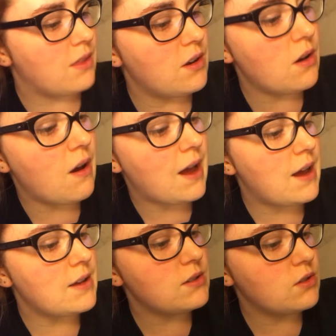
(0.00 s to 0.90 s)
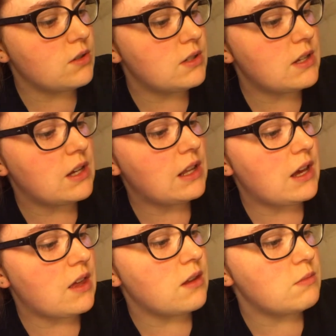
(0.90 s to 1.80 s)
They're not as good as I'd
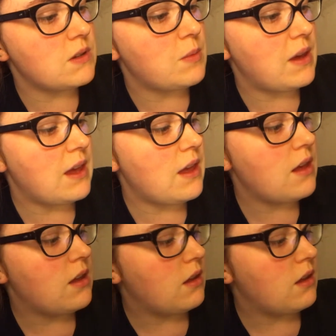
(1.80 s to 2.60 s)
like them to be,